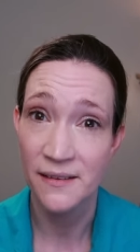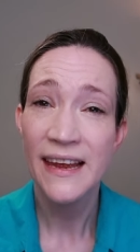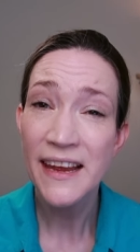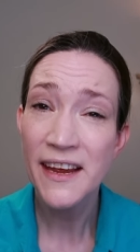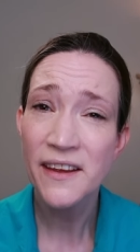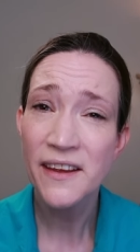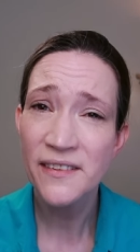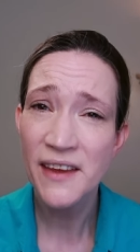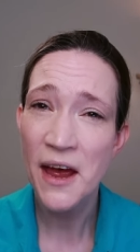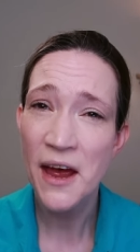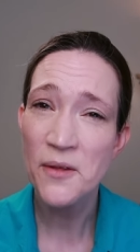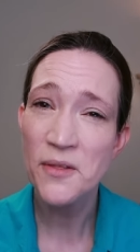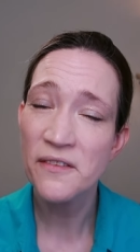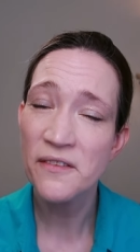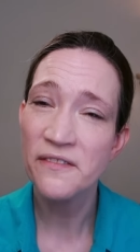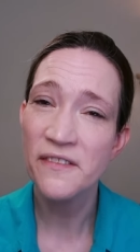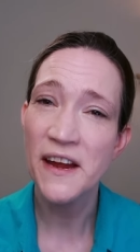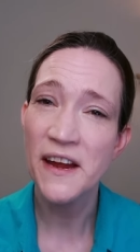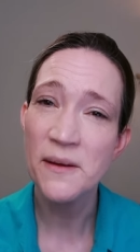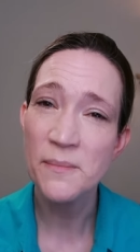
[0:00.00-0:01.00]
Here's how the
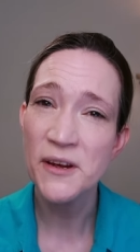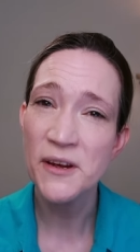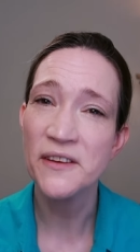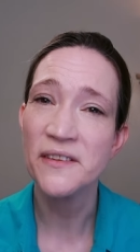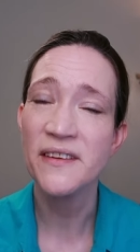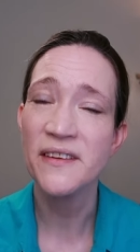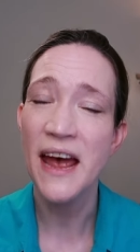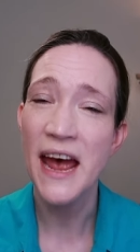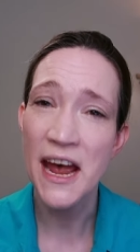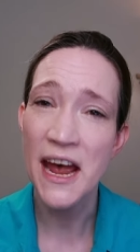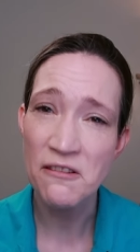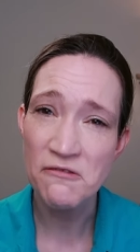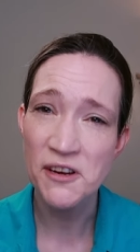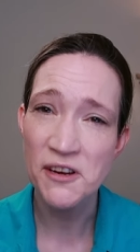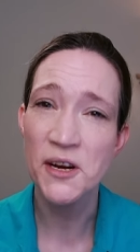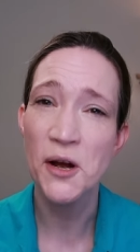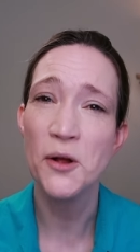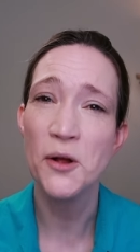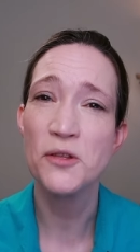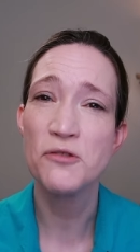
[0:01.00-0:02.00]
famous
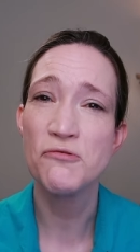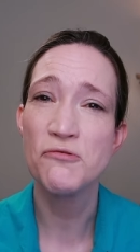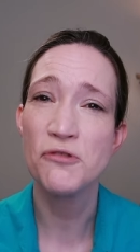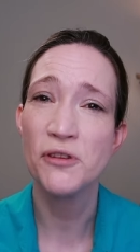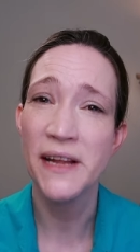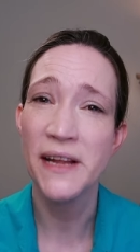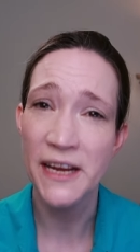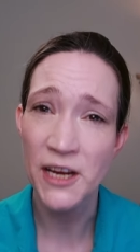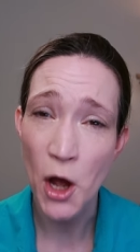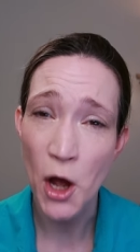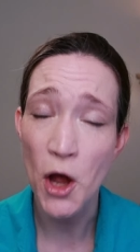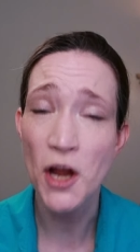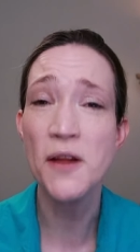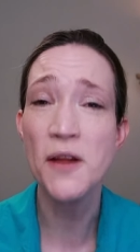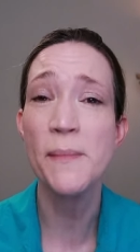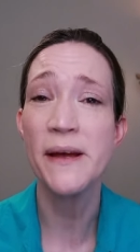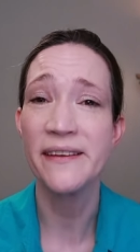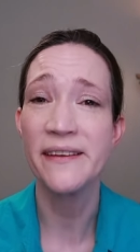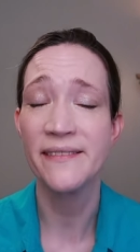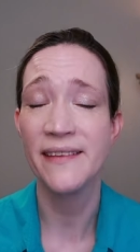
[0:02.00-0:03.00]
agricultural
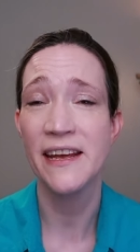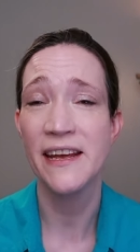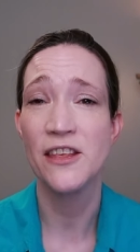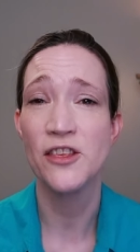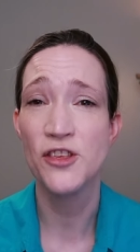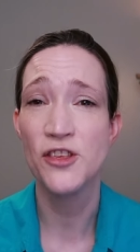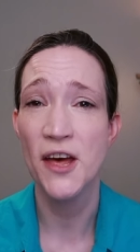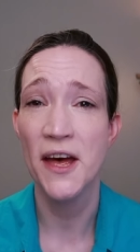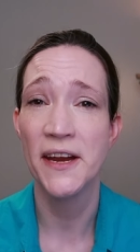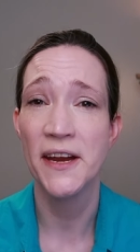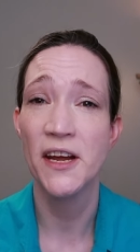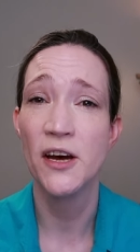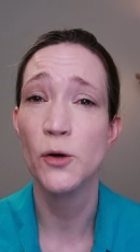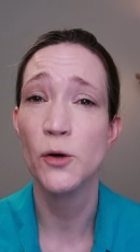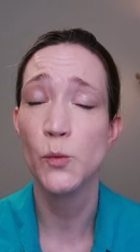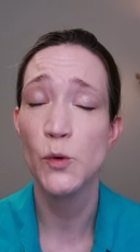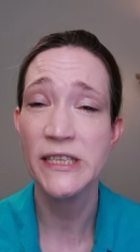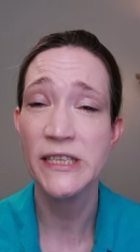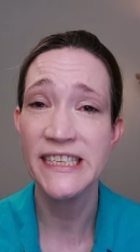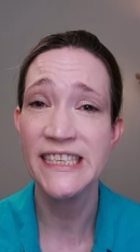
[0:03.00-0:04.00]
economist in China,
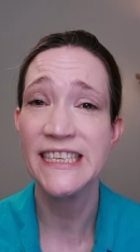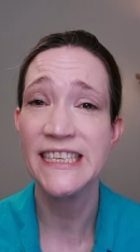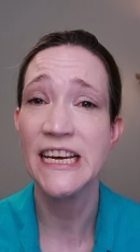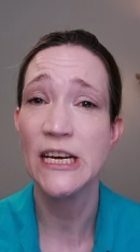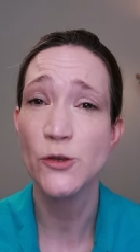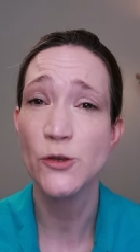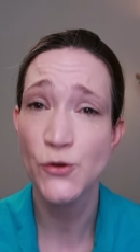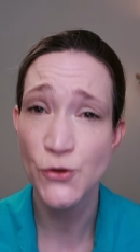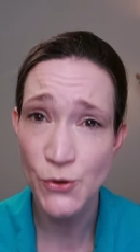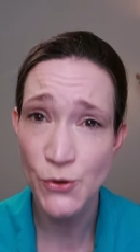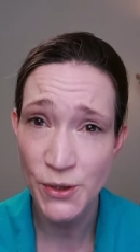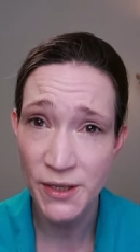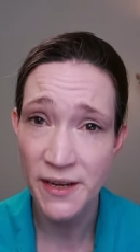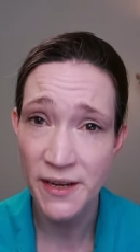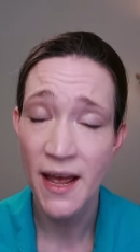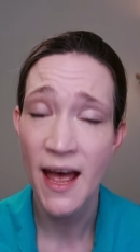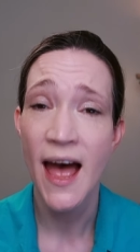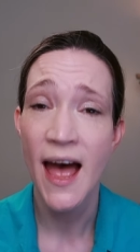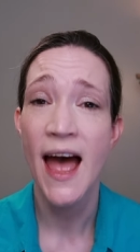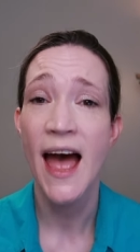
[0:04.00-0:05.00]
Wen
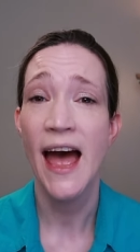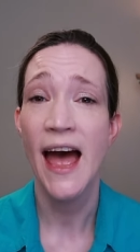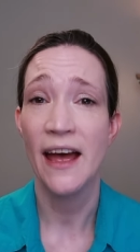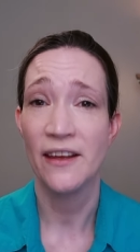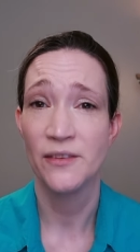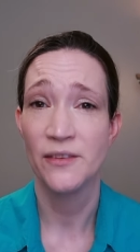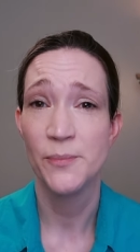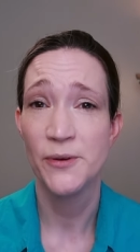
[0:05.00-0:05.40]
Tiejun, has